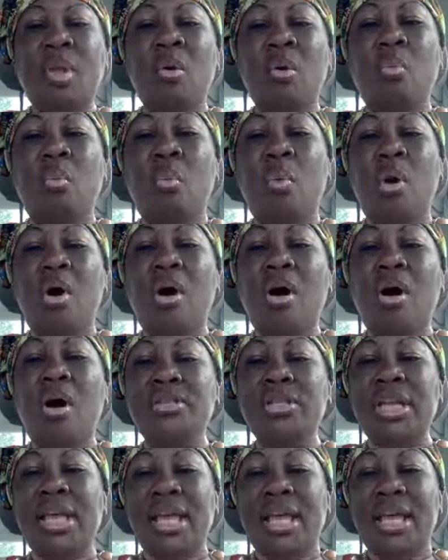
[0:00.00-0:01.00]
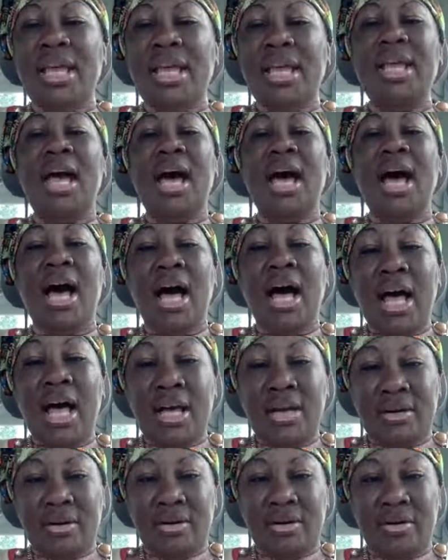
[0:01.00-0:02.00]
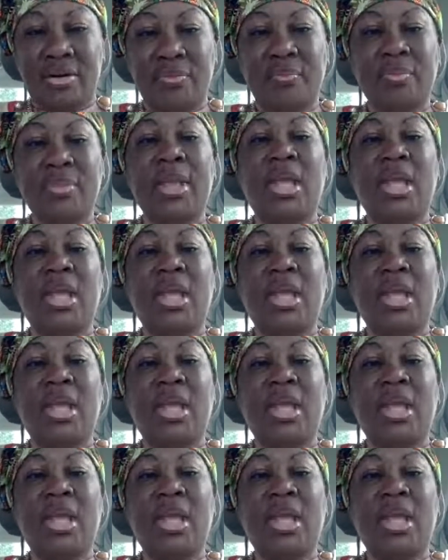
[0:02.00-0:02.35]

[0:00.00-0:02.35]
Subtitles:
walked in honor